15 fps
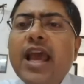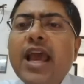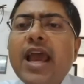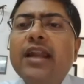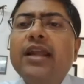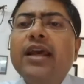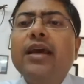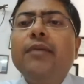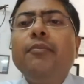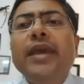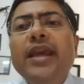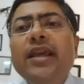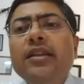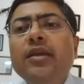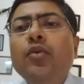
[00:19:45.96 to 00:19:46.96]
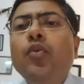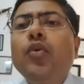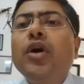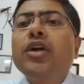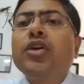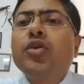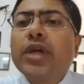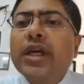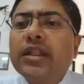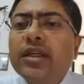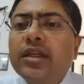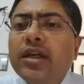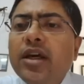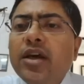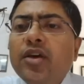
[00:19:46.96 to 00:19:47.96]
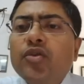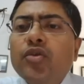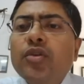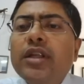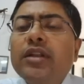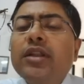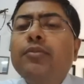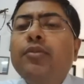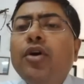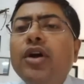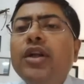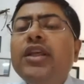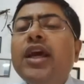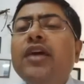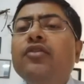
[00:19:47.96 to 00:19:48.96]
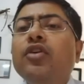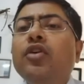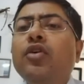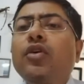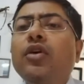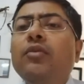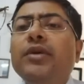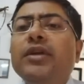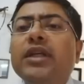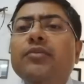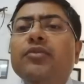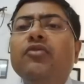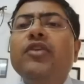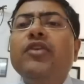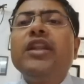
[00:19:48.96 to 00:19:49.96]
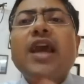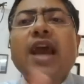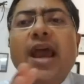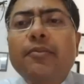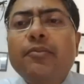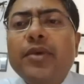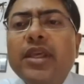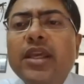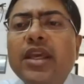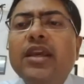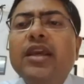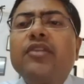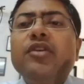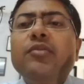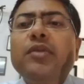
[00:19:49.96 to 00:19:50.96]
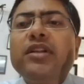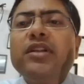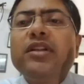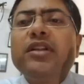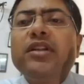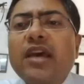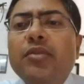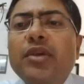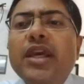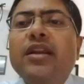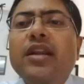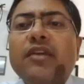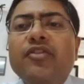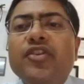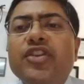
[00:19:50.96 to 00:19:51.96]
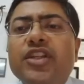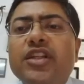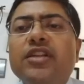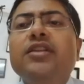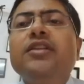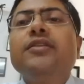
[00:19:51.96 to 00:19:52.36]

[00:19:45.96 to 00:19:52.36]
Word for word: and make them work together so that the body as a whole becomes very happy. It remains happy and efficient.